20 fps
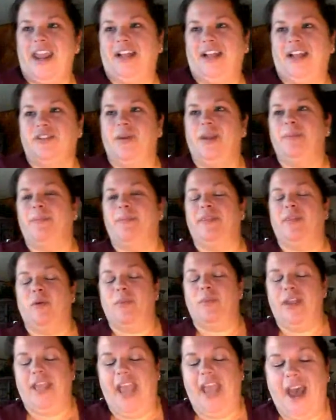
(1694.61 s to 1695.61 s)
not next week,
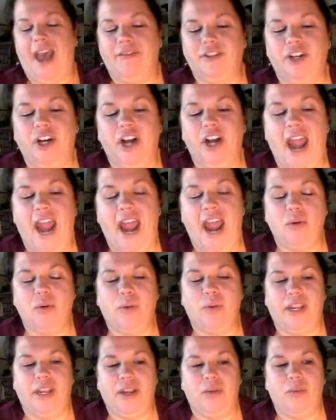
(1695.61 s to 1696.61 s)
but the week after,
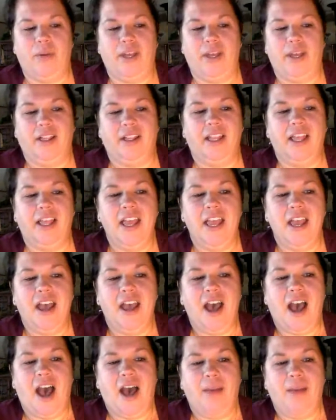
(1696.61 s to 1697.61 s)
and we will